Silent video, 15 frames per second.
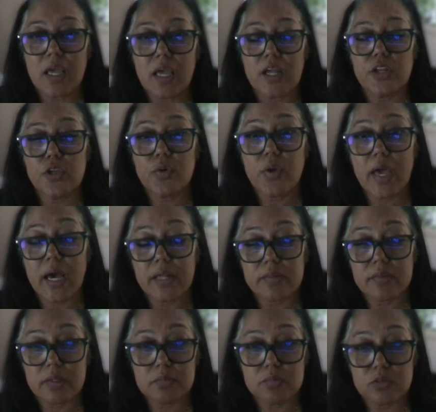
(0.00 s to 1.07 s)
and you had
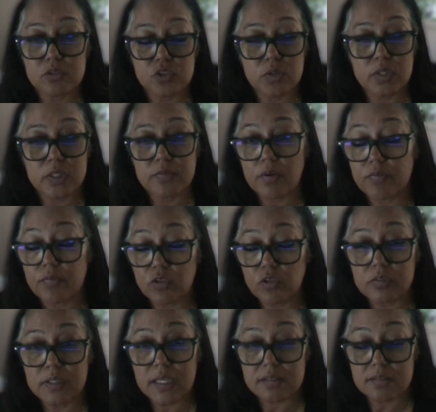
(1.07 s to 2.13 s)
them doing a
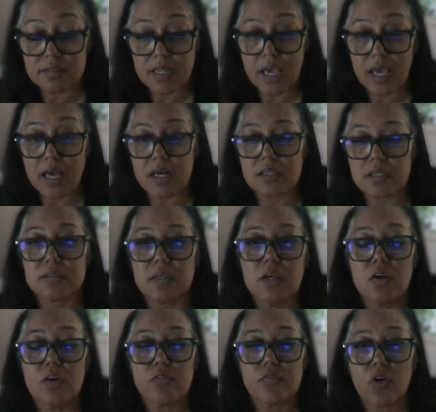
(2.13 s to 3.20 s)
full day's task
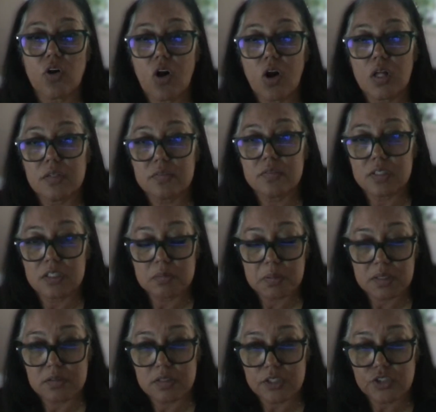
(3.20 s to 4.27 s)
for all of these
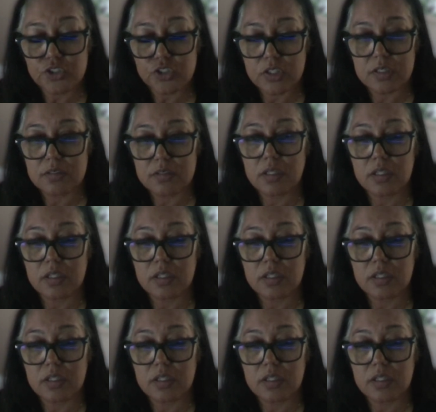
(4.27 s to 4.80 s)
positions,